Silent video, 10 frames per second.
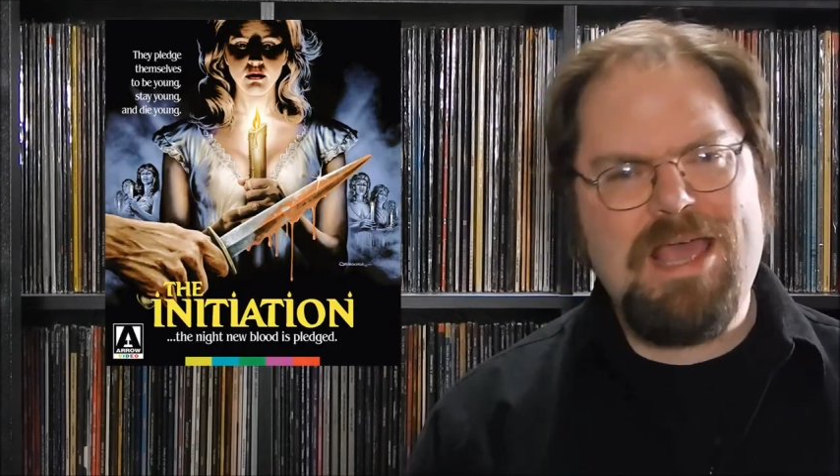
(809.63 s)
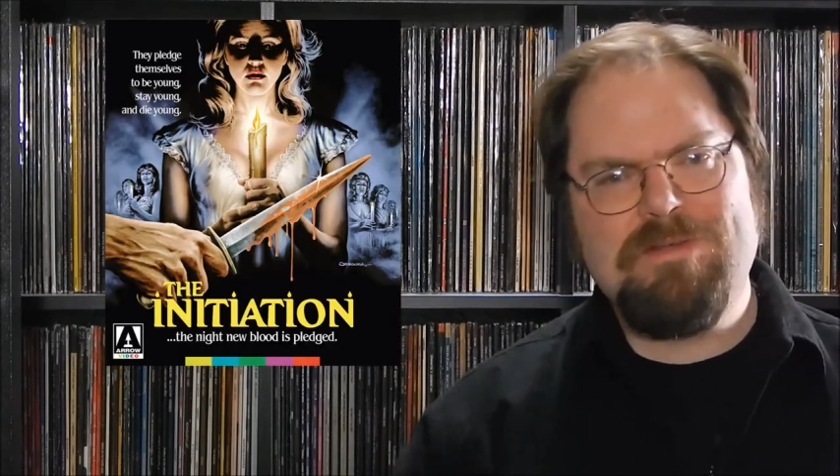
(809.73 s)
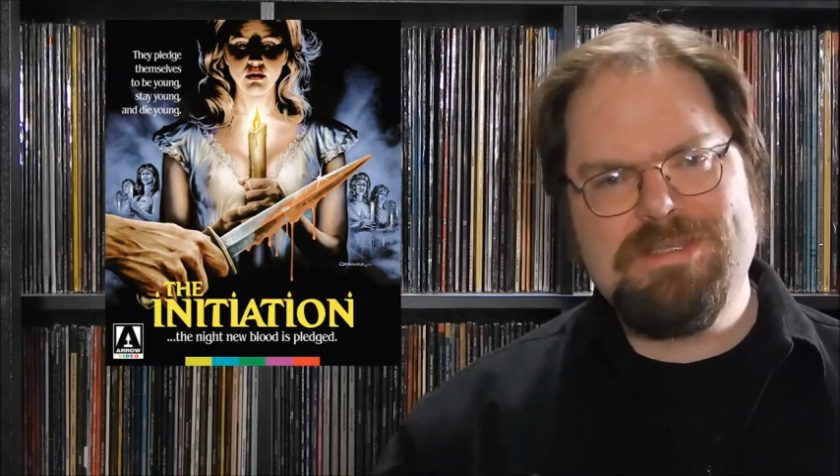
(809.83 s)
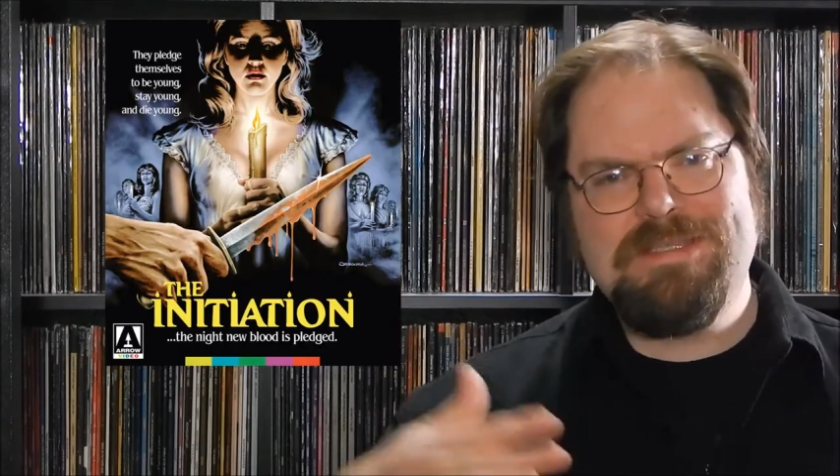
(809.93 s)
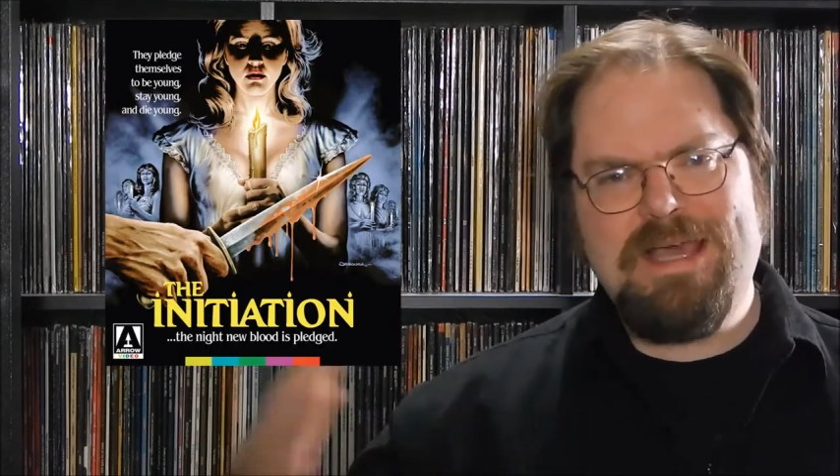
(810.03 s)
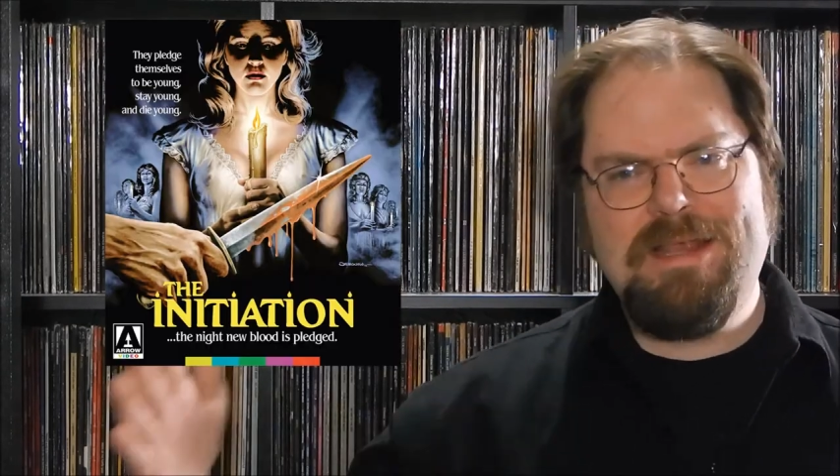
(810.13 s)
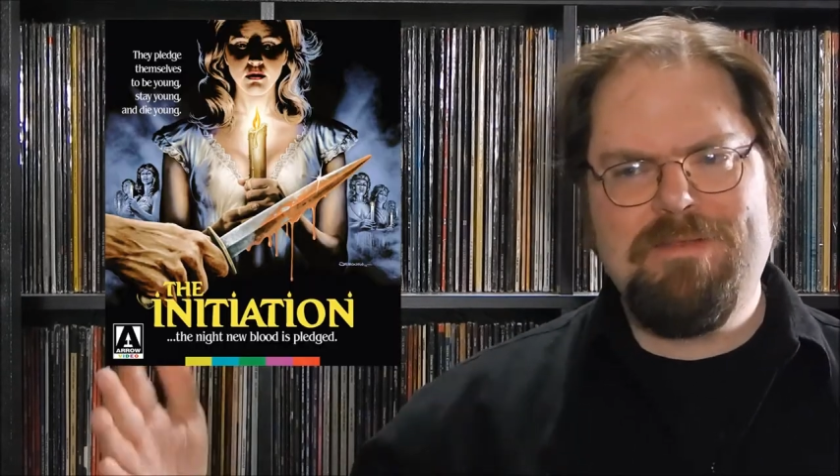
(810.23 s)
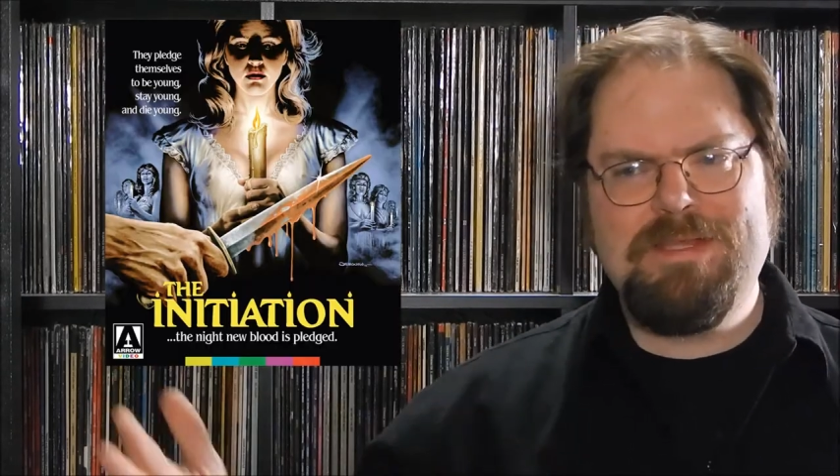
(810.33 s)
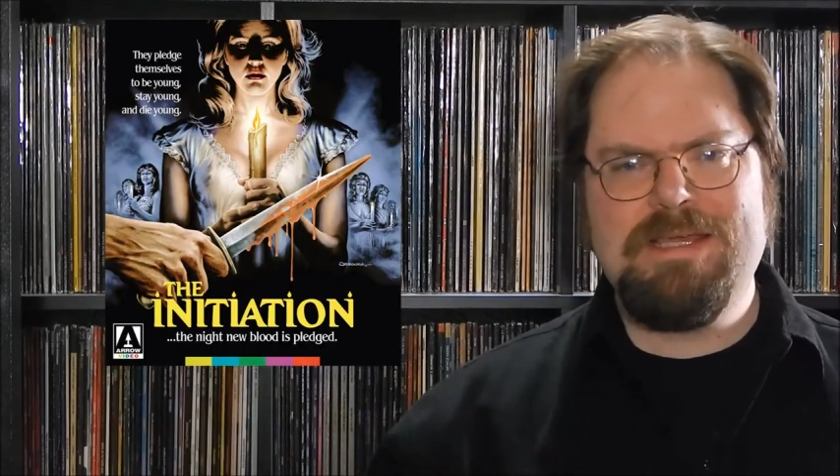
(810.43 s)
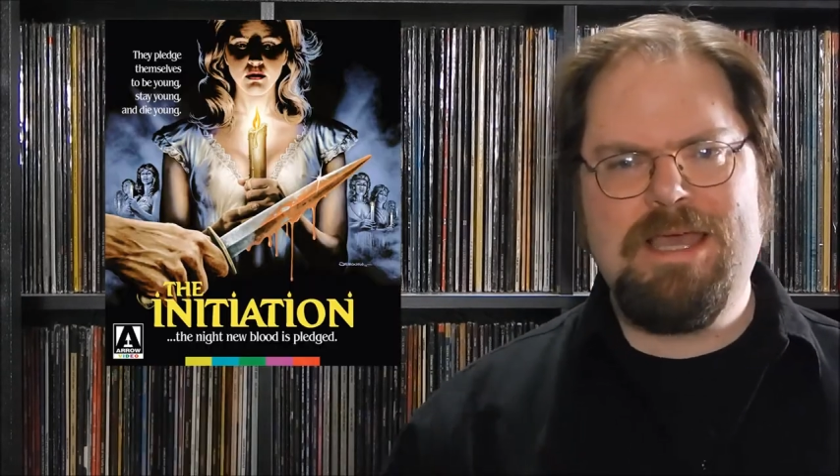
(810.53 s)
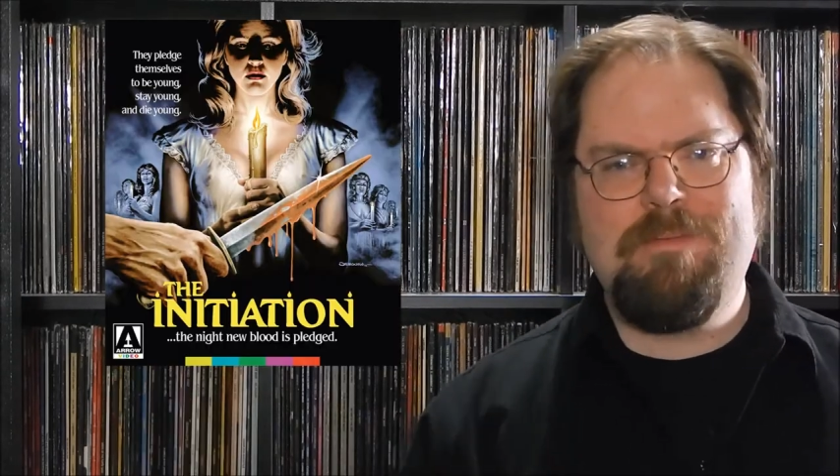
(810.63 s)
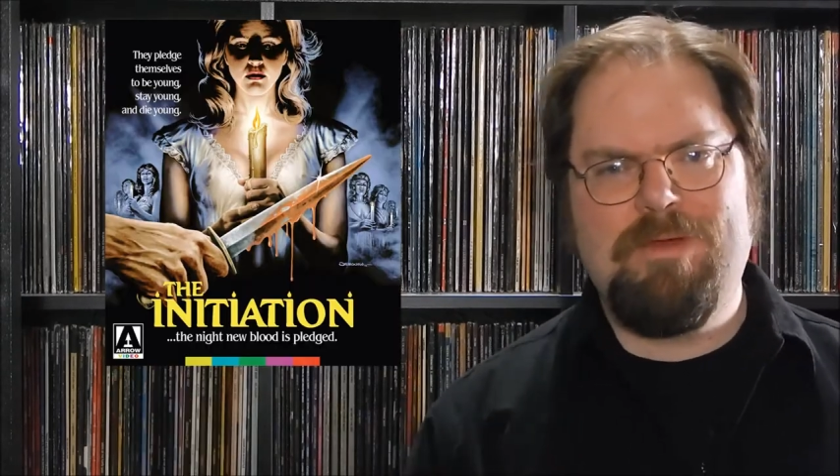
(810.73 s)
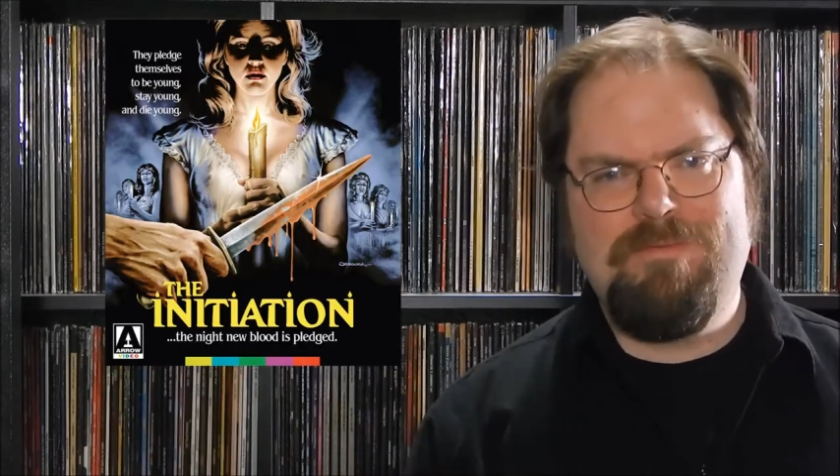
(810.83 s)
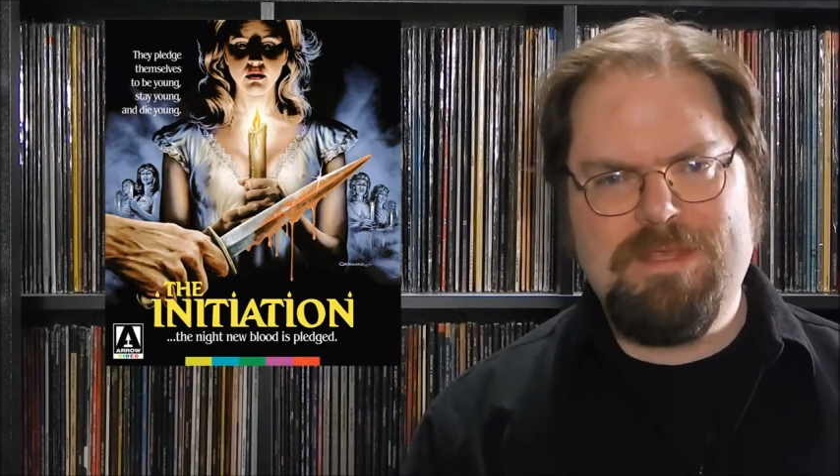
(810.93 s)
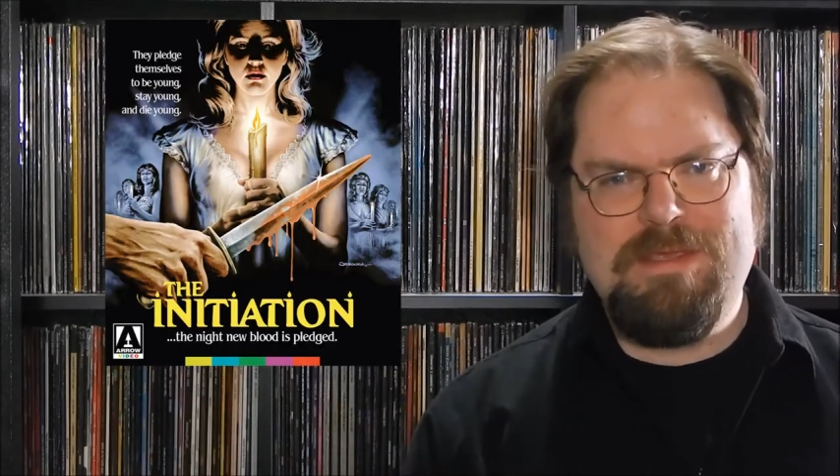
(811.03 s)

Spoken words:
outside at the time of